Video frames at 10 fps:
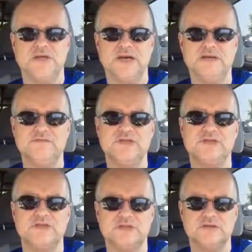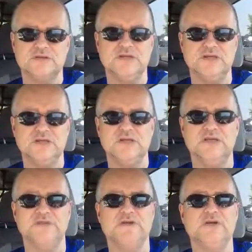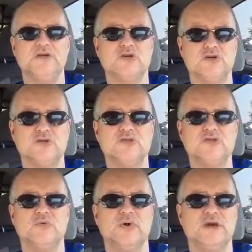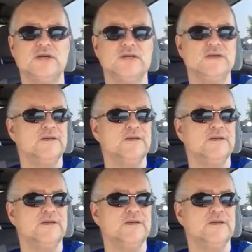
kind of just in a very encouraging way,